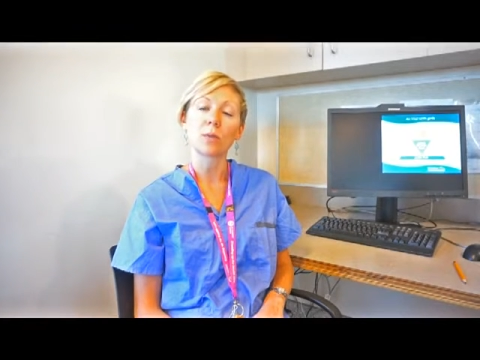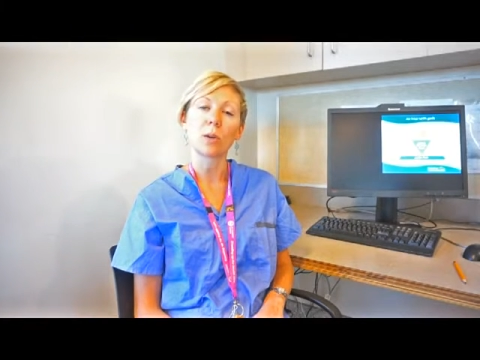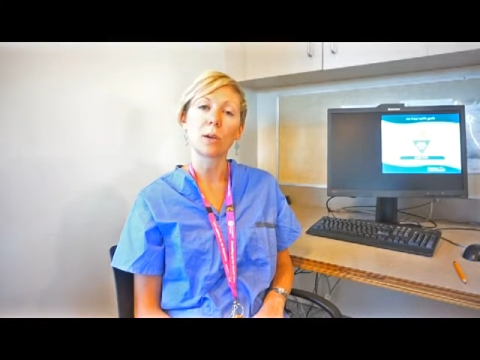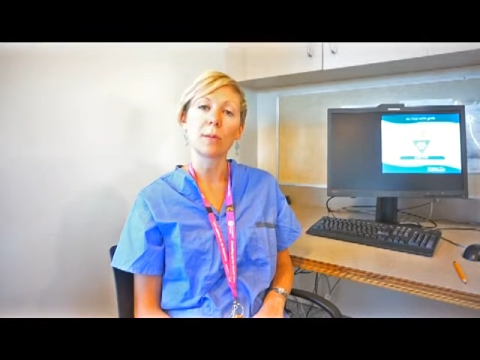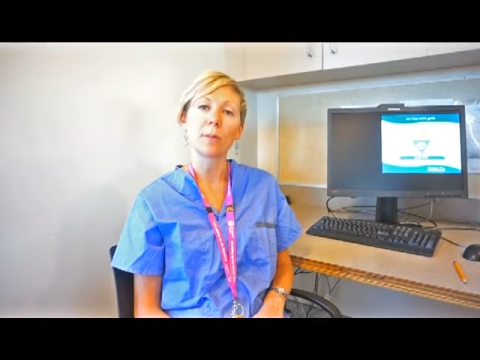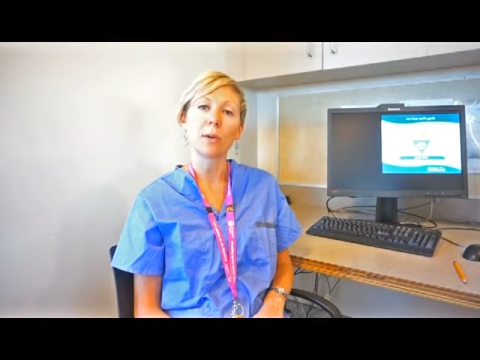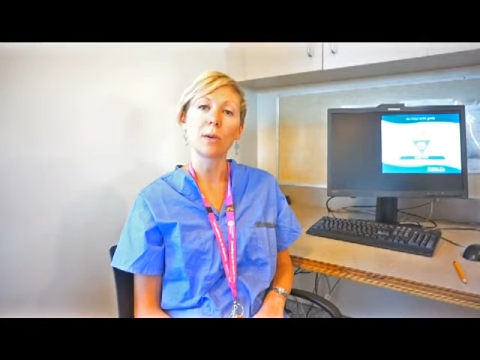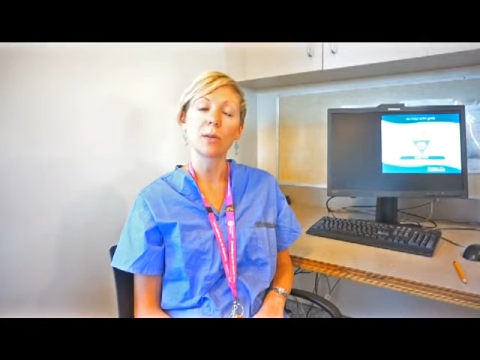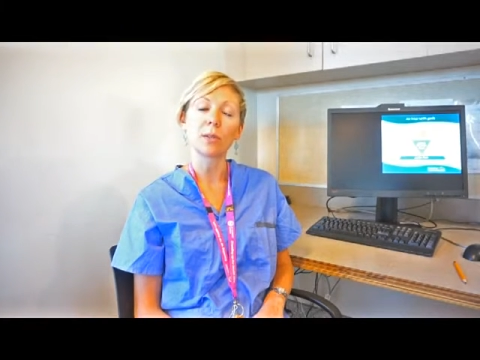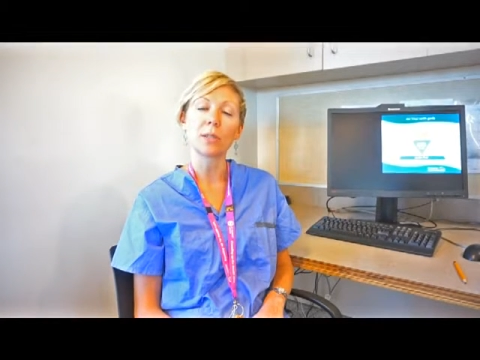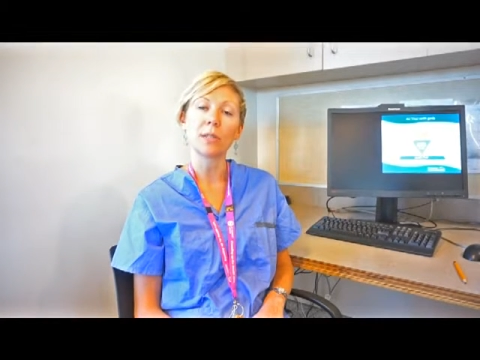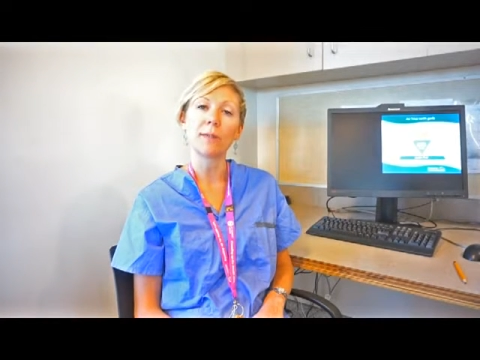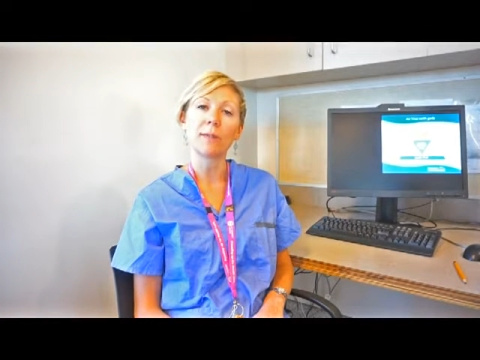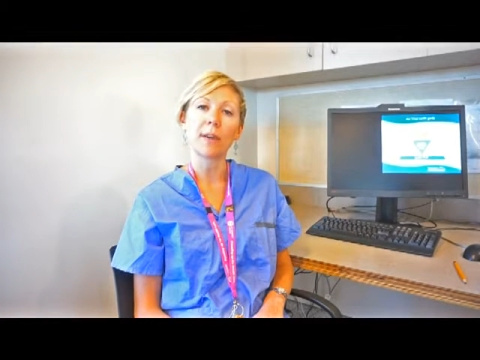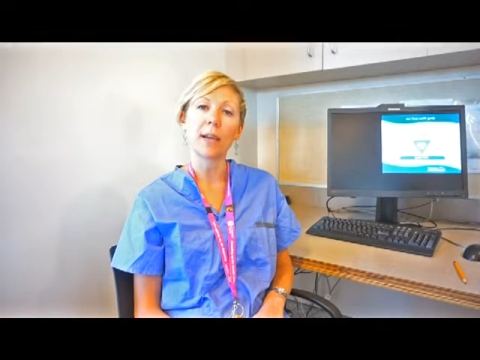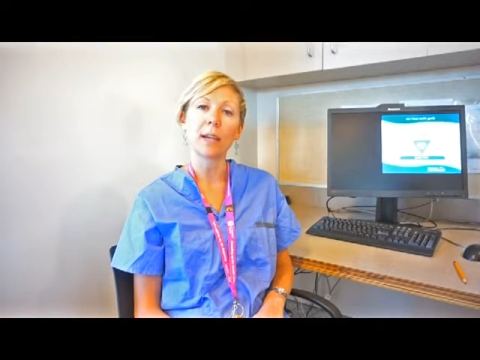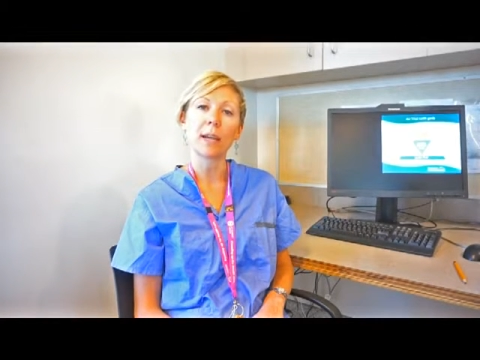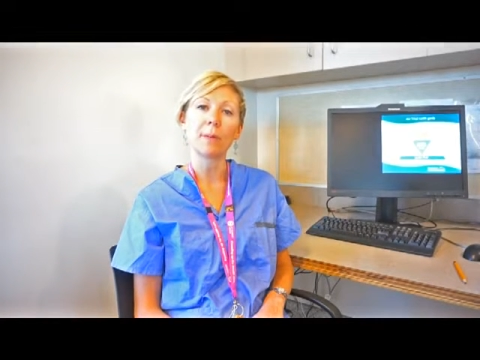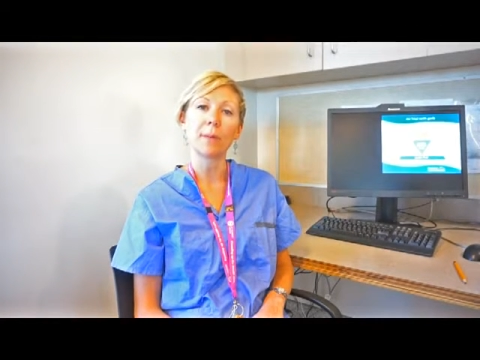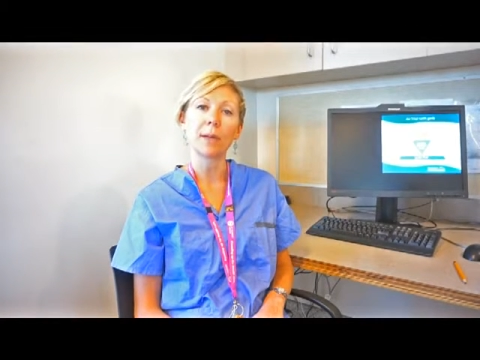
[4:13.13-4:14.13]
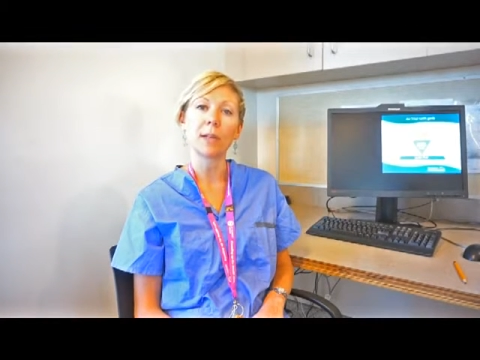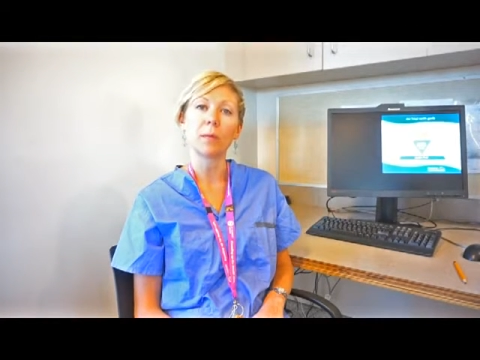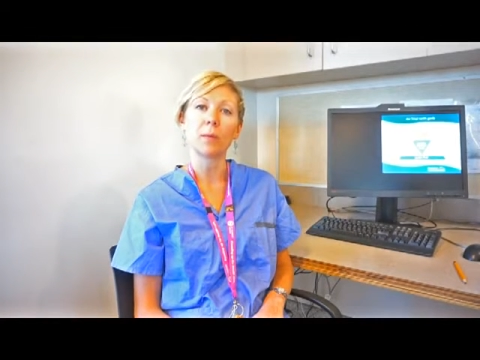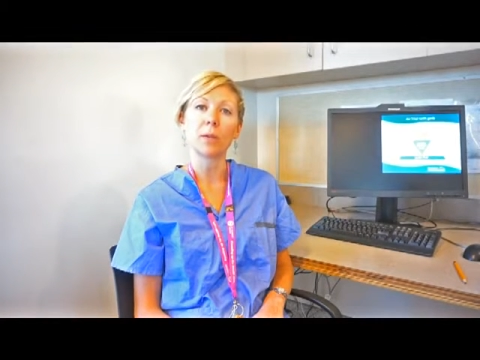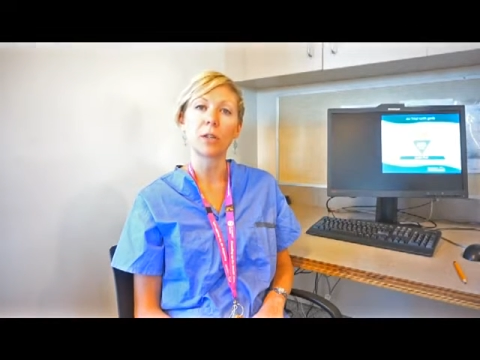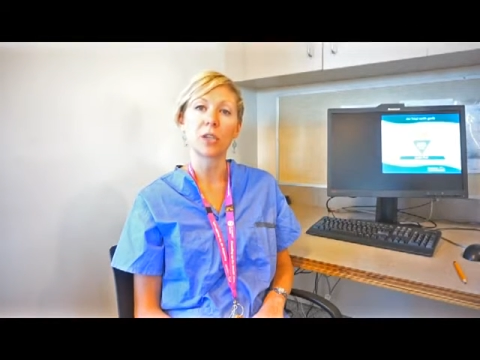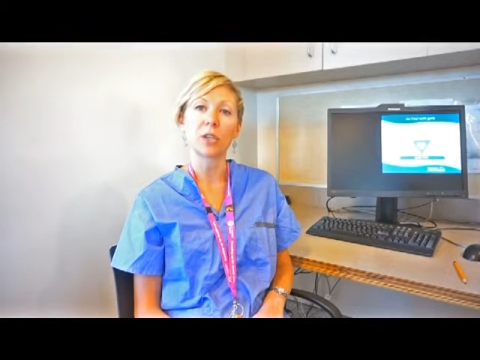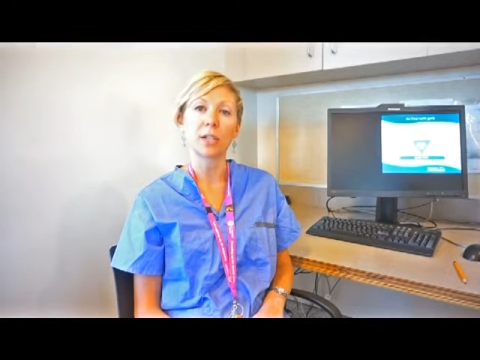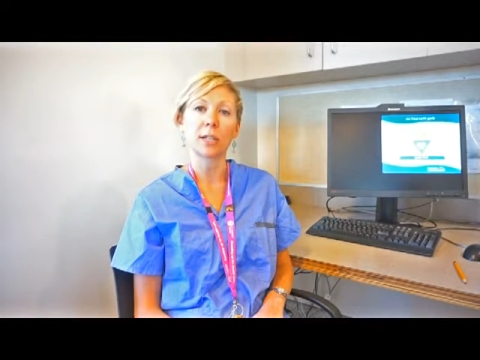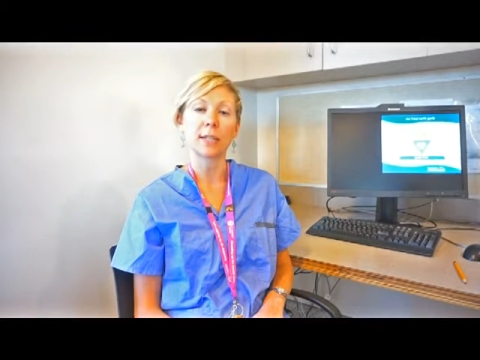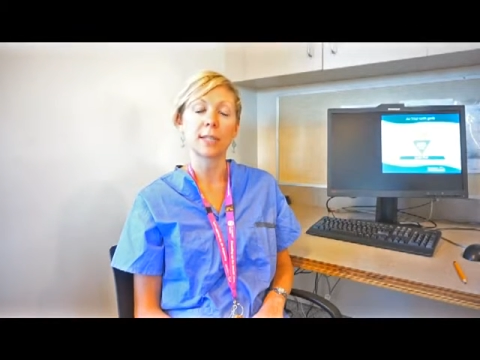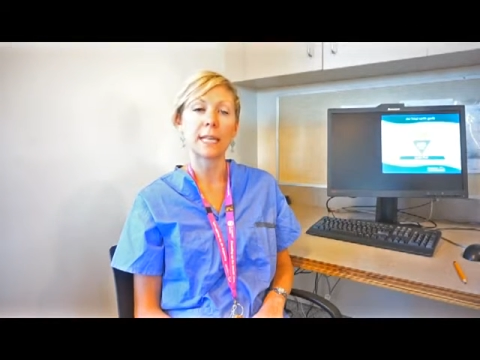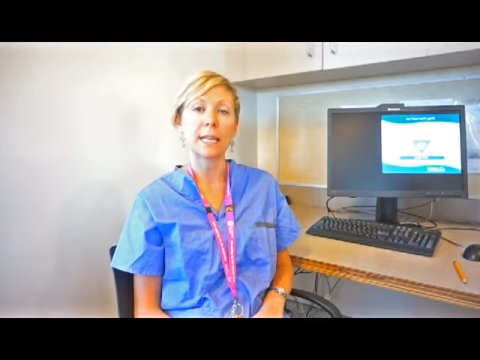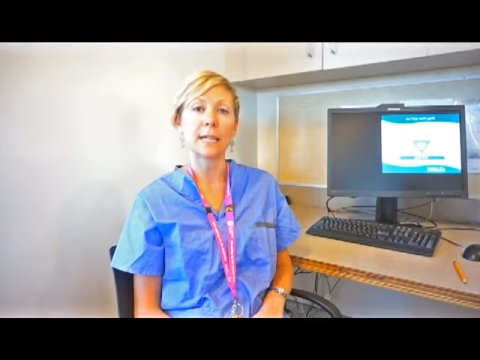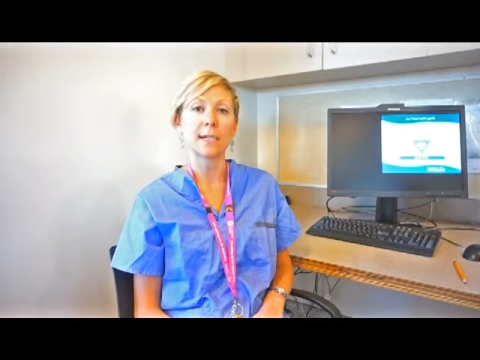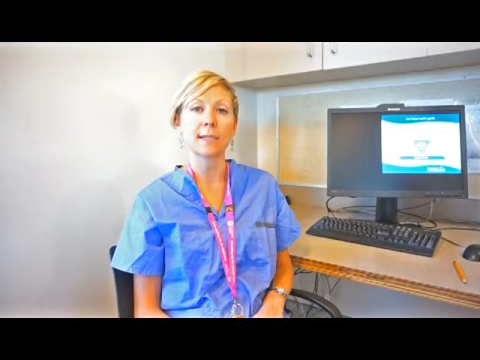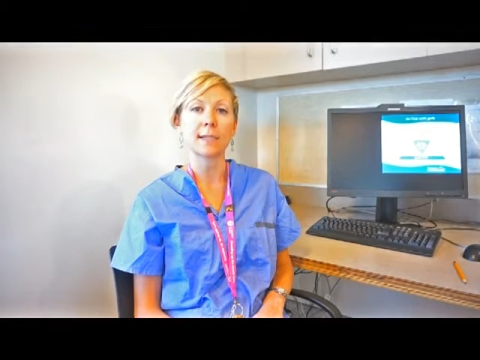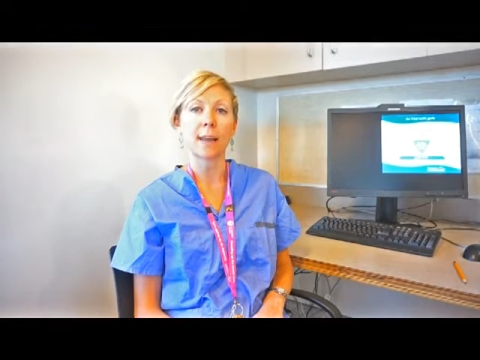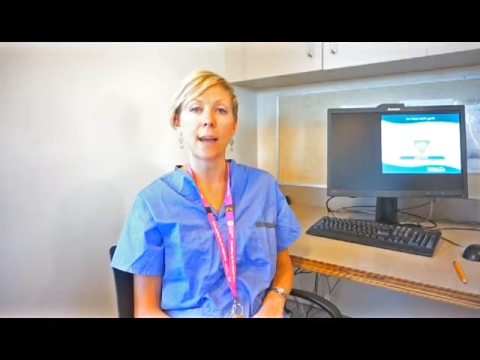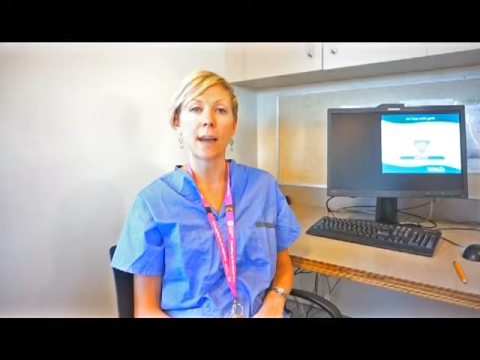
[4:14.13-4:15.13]
or a multivitamin which
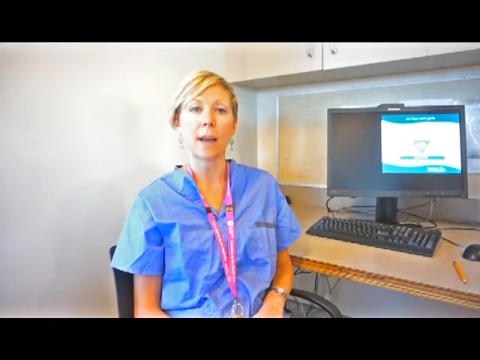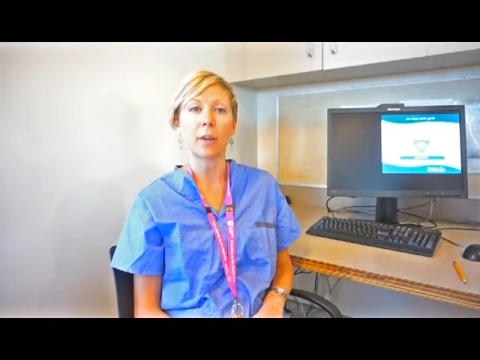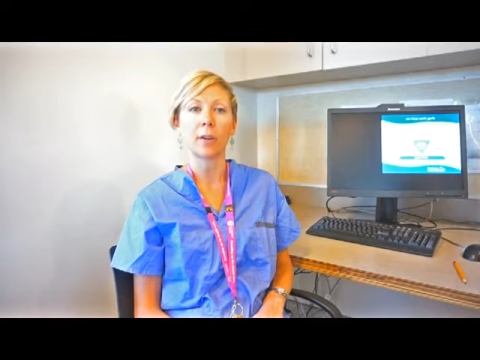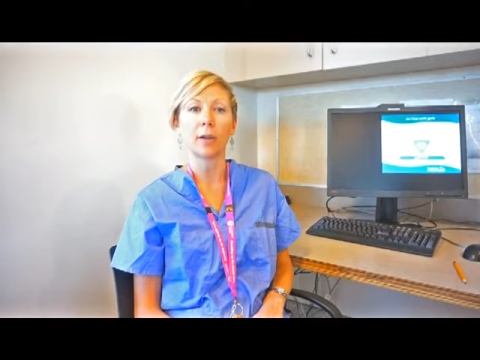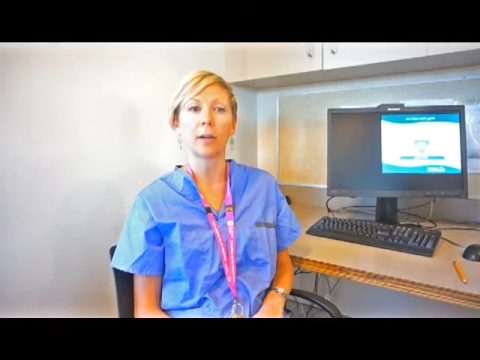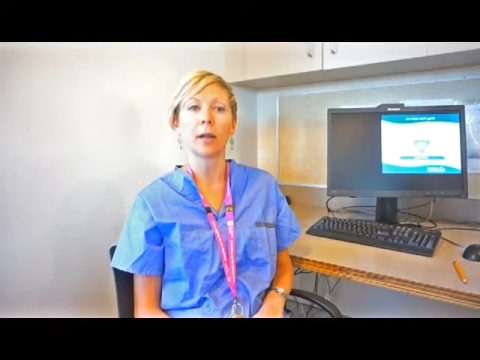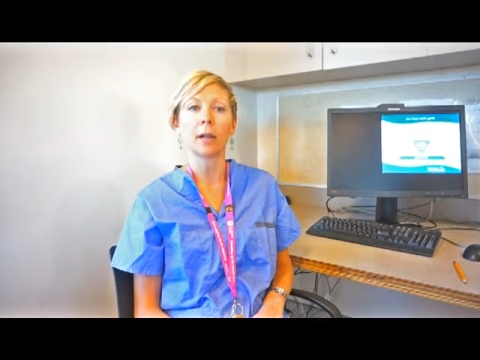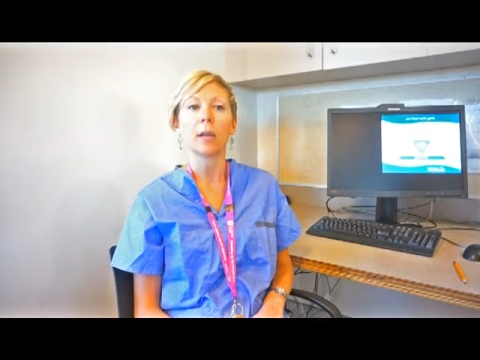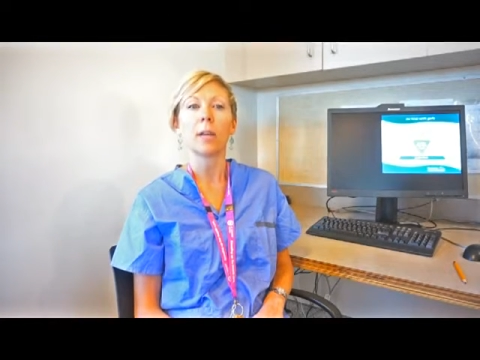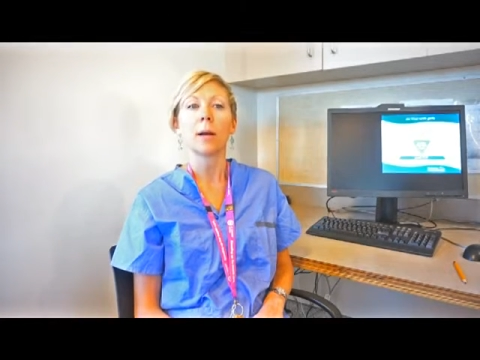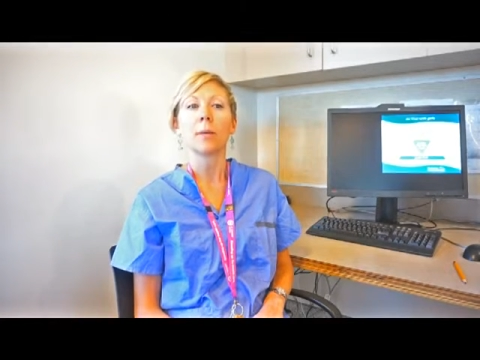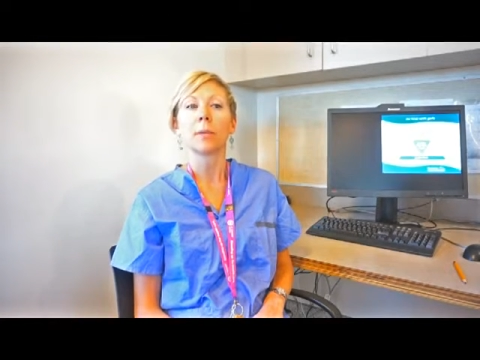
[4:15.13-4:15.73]
contains iron,